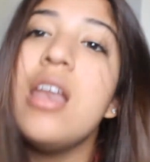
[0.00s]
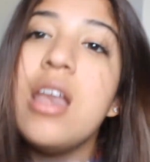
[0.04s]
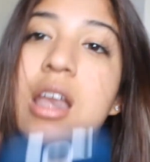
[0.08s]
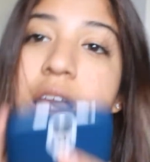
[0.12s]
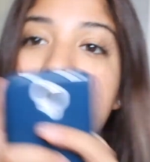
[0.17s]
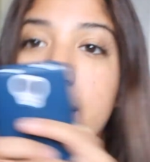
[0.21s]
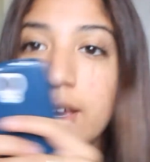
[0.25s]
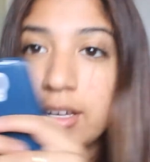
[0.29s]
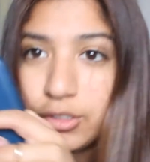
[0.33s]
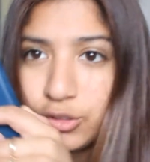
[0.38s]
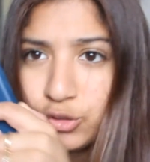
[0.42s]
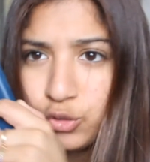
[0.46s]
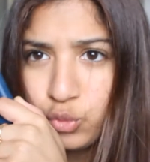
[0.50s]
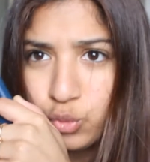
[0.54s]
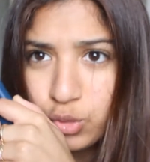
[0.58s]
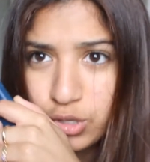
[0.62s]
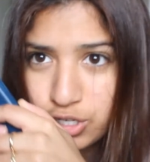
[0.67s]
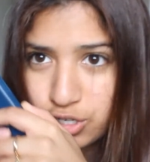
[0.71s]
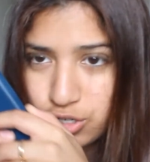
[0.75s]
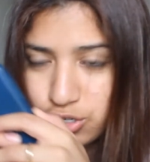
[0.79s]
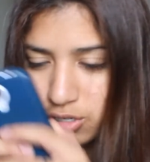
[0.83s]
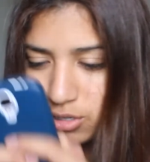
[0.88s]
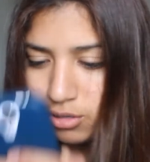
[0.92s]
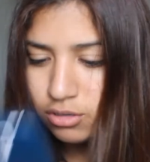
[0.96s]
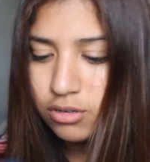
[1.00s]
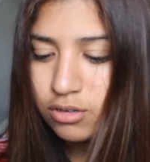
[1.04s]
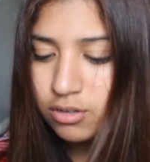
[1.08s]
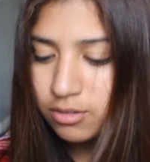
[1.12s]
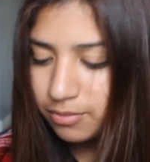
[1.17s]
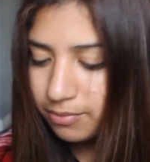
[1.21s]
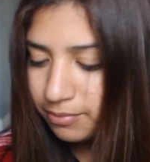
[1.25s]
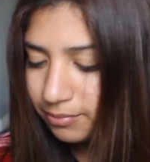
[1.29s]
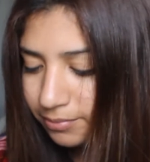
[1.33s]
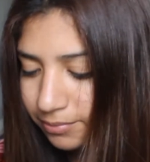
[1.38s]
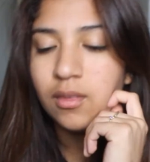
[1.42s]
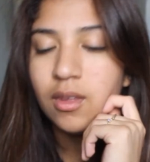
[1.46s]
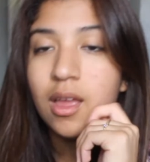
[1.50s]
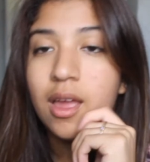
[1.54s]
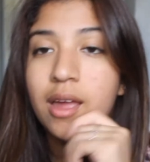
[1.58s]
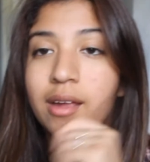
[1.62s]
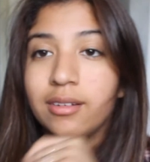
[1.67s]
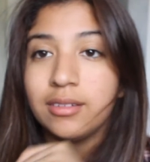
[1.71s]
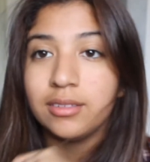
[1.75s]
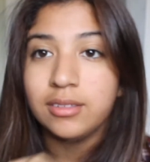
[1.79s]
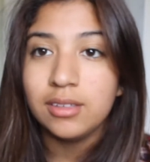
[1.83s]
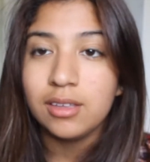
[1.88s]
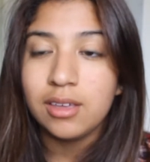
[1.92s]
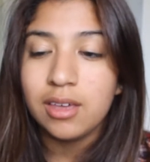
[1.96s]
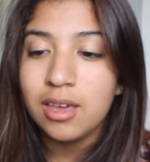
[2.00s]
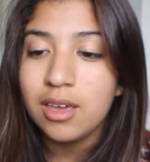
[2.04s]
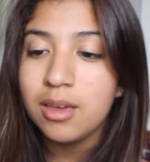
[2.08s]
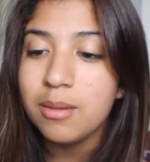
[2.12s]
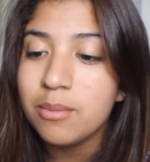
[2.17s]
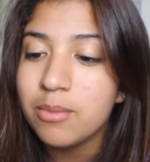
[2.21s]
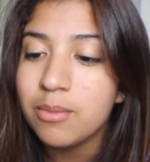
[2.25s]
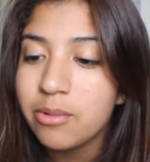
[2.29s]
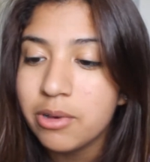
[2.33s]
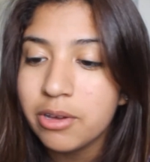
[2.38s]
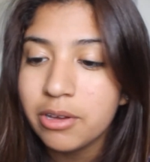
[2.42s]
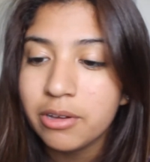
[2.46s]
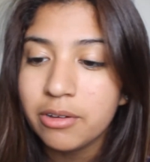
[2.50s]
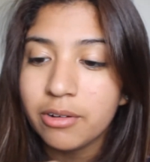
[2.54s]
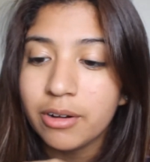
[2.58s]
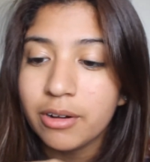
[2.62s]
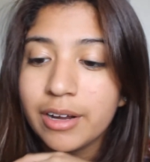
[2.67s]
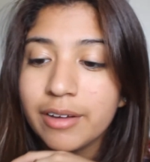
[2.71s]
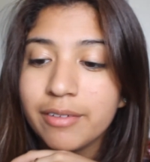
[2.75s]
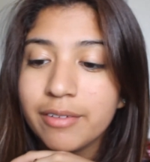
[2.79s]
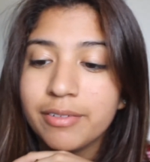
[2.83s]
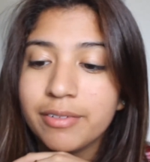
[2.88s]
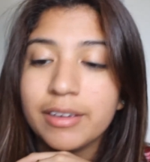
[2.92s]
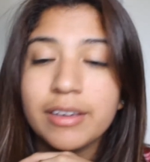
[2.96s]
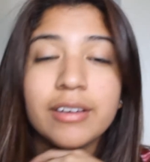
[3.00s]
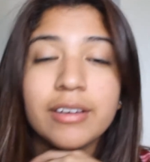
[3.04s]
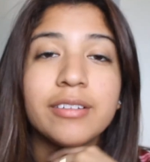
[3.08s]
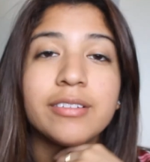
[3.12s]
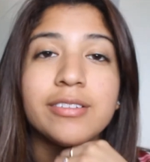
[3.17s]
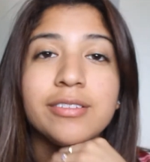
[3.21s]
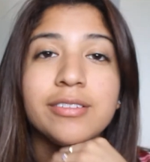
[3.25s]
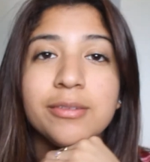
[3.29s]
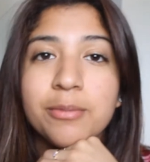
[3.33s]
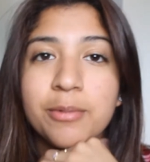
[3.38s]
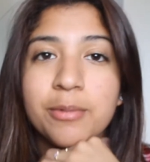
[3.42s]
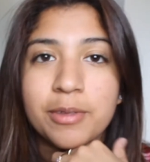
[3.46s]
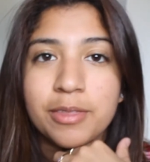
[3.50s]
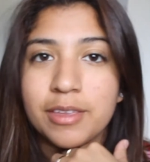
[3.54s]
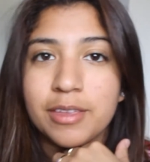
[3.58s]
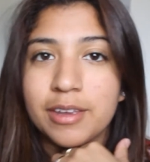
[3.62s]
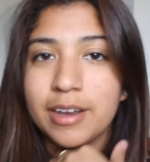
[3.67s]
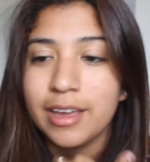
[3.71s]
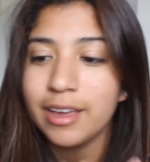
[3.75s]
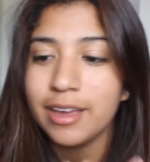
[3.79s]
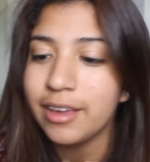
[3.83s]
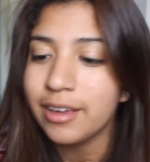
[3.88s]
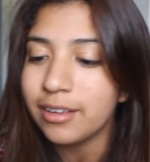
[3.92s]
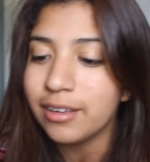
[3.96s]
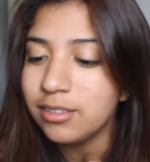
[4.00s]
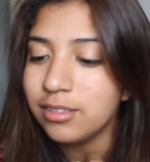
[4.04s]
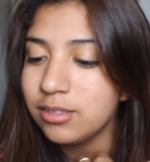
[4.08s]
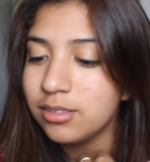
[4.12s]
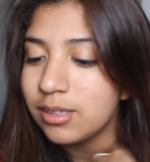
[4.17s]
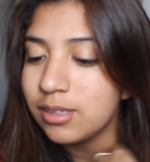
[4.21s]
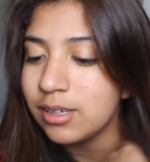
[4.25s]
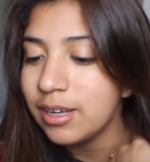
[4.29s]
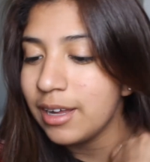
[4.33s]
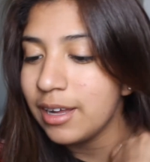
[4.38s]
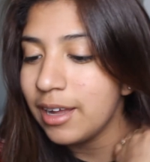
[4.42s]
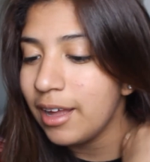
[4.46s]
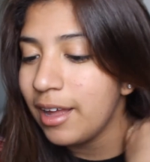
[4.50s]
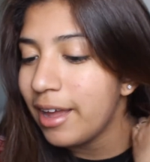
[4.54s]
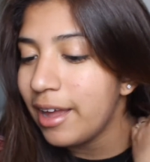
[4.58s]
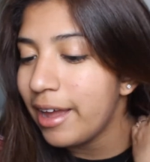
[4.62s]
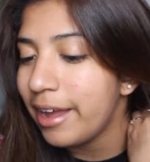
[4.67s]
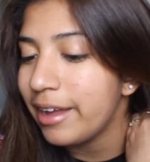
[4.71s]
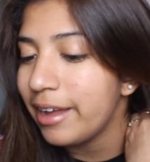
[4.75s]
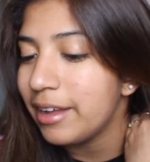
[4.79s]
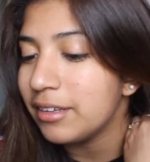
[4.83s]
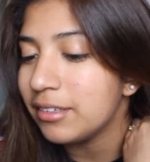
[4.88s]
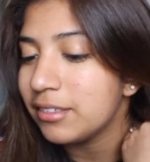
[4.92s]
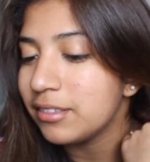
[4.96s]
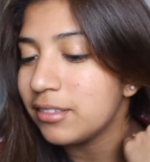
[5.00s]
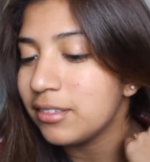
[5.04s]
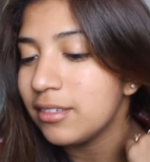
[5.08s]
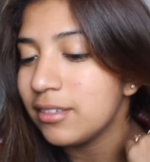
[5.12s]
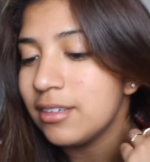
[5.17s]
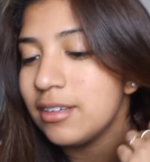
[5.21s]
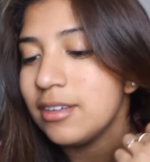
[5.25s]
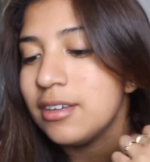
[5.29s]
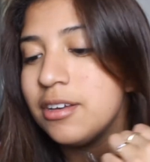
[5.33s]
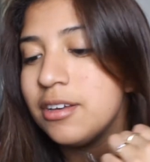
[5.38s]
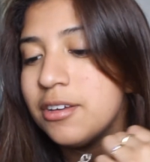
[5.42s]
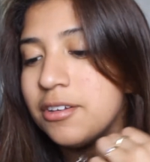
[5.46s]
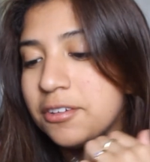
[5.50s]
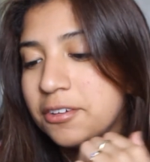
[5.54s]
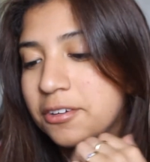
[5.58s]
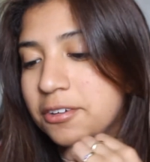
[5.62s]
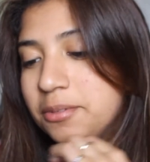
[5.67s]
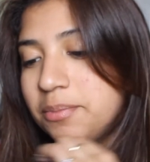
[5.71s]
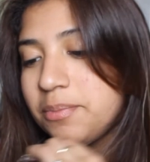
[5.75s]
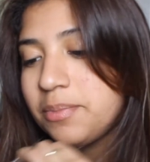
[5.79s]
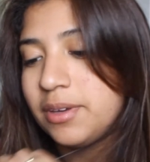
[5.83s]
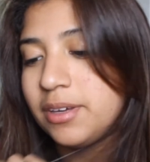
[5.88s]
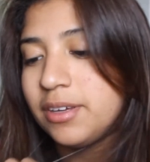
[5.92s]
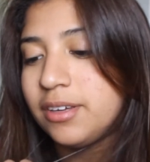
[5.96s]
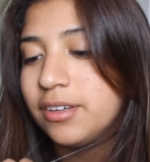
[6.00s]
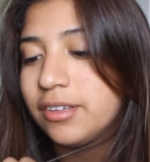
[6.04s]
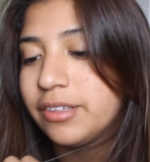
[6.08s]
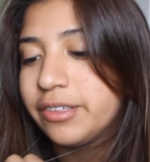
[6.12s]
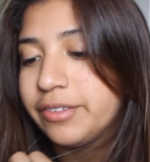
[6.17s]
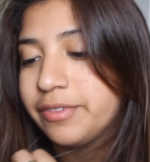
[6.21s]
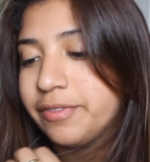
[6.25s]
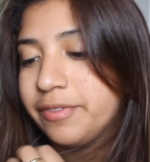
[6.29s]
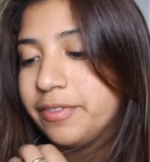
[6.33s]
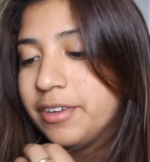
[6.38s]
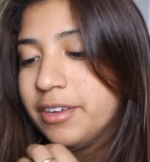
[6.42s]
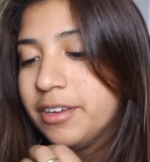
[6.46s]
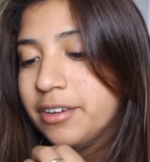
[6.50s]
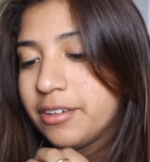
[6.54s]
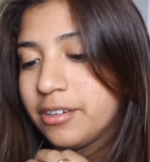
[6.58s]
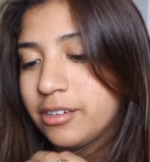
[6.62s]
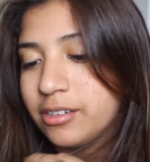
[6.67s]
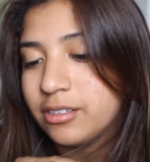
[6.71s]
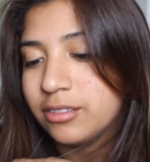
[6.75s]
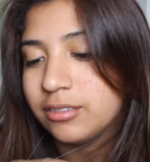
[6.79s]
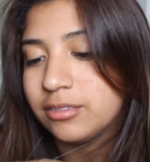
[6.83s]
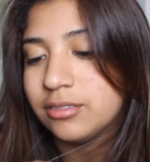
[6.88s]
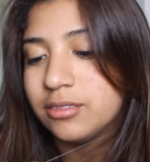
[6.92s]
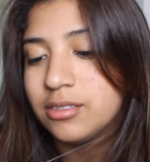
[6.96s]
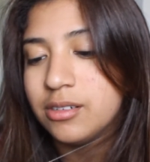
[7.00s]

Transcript: Next question. Kingboy Graphics with an X asks, your biggest fear?